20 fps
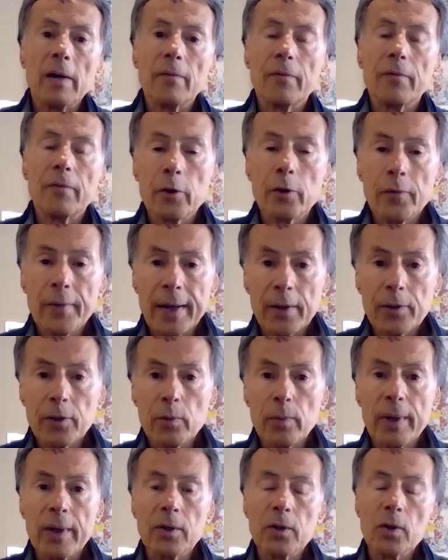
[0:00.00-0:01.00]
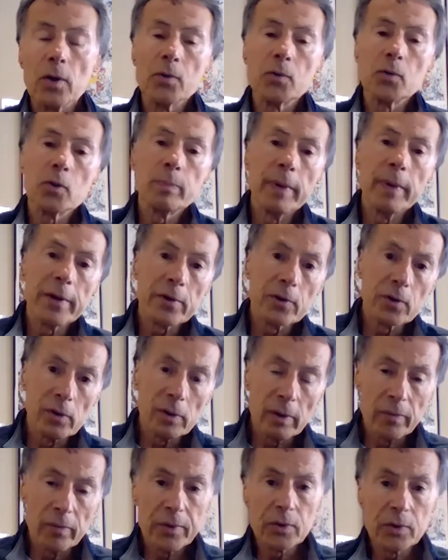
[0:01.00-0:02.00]
Figuring out the right doses, better
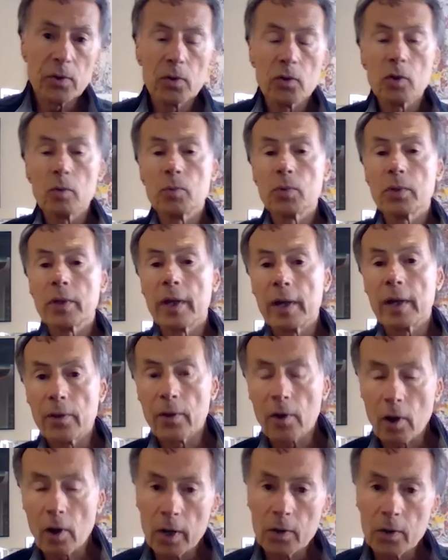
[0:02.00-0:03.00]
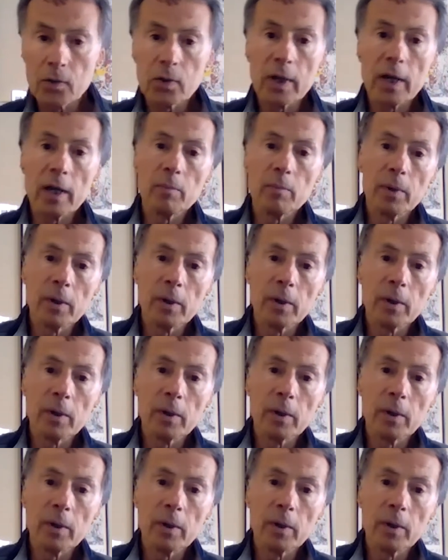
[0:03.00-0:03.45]
delivery systems, getting the cost down.